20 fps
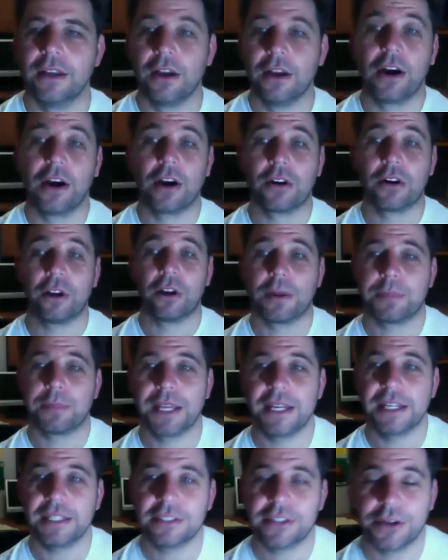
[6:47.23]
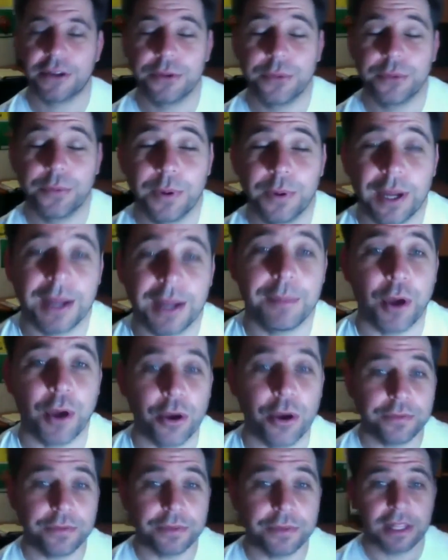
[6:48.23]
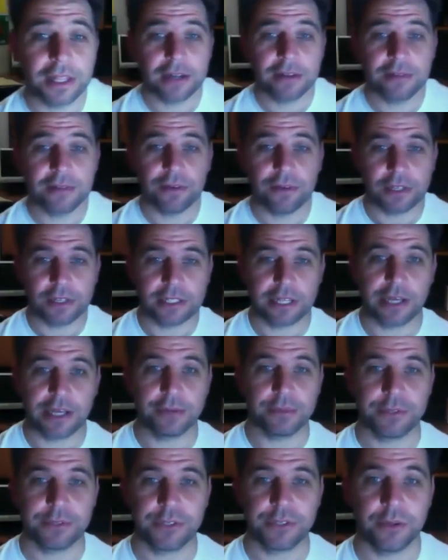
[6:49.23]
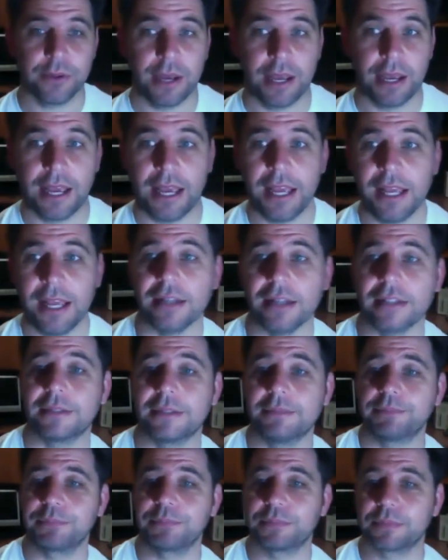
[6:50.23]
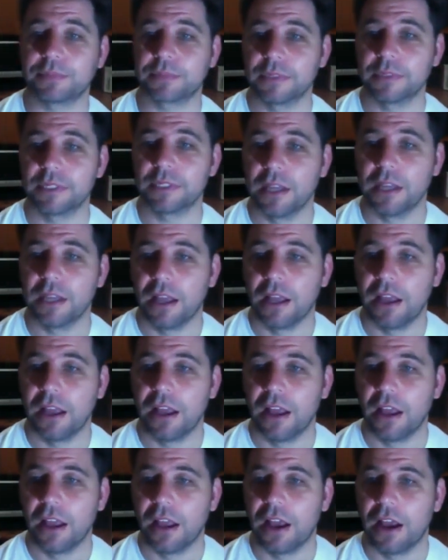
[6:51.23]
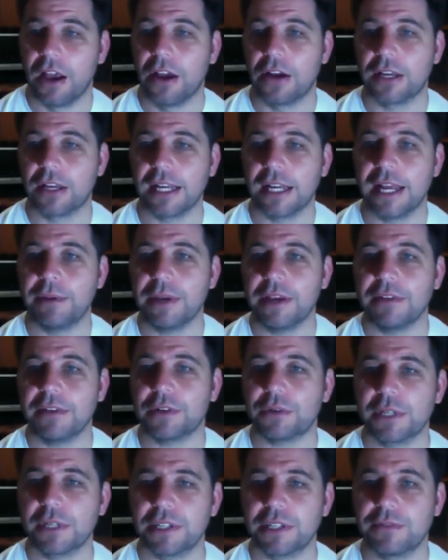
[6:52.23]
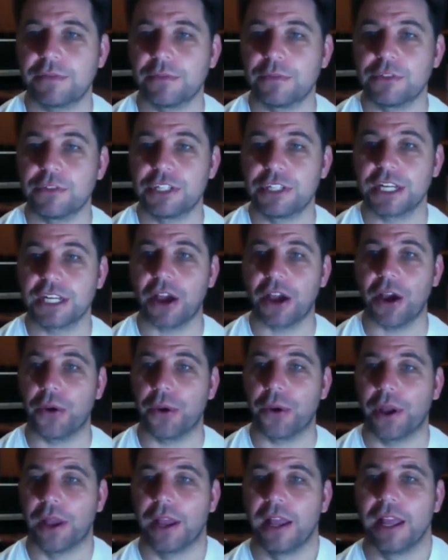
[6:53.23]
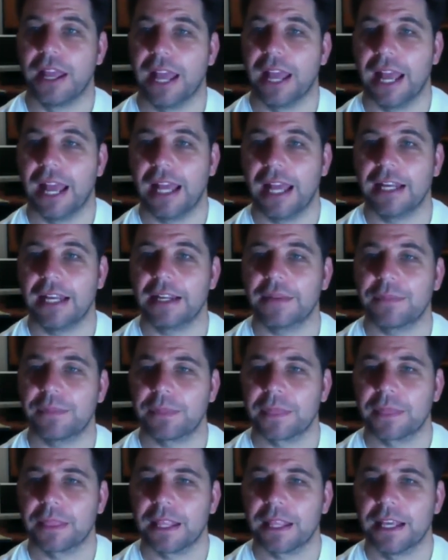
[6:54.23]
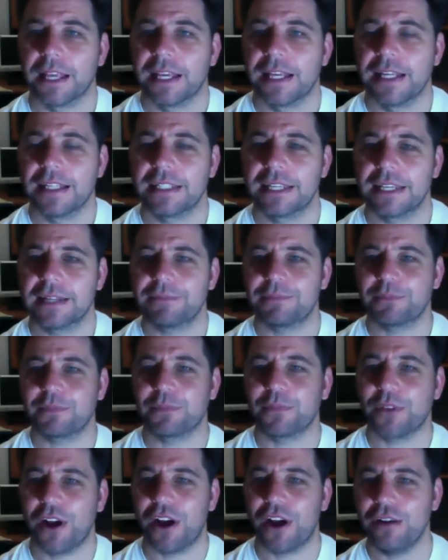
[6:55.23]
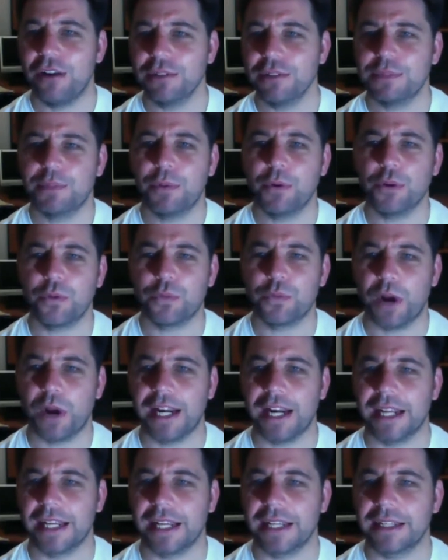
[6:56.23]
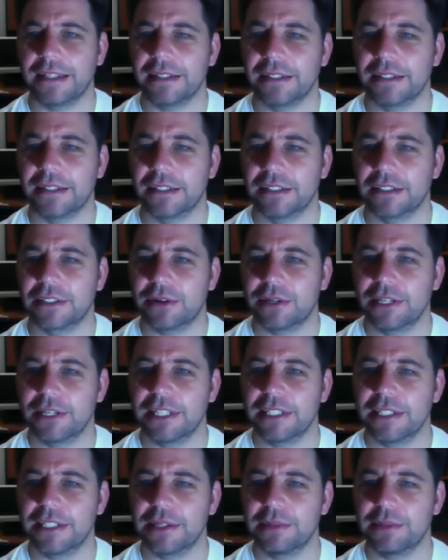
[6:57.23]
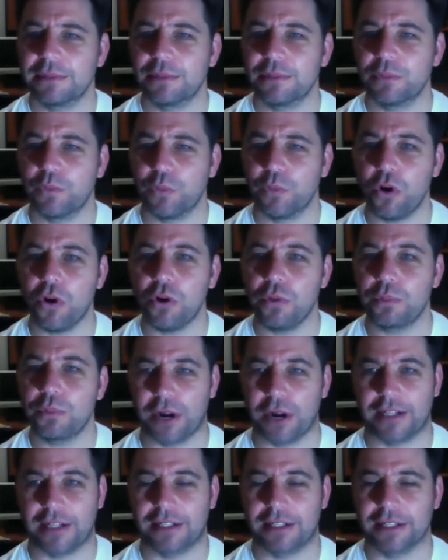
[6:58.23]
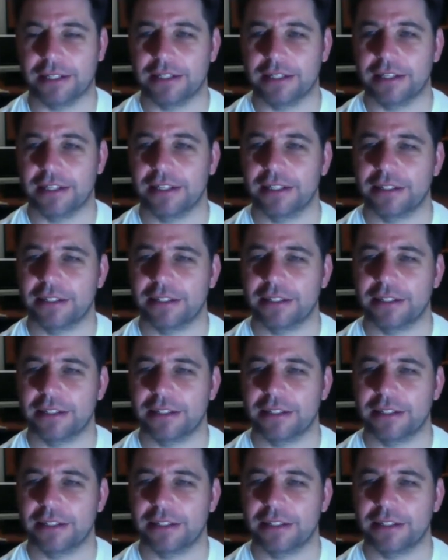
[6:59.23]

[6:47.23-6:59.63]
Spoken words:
All right, Peter. So hopefully that advice helps you out. Okay, now we have a question from Jigo. And he said, I was bored waiting, so I did some wall practice.